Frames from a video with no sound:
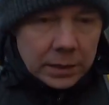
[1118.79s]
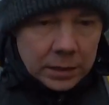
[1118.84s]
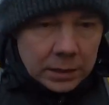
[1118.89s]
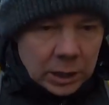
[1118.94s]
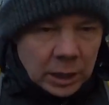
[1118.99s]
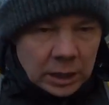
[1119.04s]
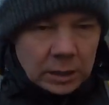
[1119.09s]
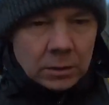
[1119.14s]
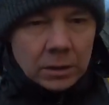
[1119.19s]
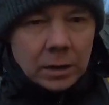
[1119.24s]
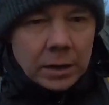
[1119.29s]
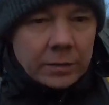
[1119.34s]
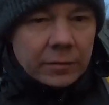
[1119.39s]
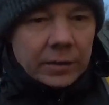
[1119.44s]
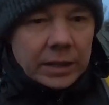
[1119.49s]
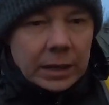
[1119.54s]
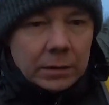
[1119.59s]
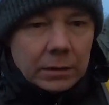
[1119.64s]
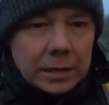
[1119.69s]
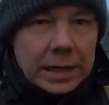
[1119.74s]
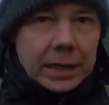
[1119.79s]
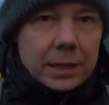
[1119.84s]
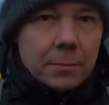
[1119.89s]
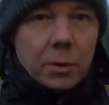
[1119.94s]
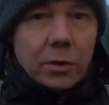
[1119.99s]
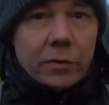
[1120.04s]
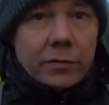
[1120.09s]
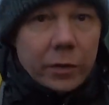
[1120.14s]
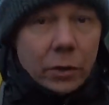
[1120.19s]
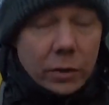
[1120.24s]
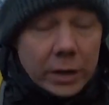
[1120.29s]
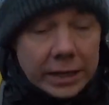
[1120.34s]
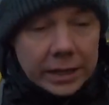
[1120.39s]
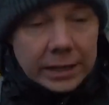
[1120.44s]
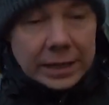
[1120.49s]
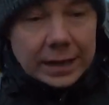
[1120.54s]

So if I don't get any more vlogging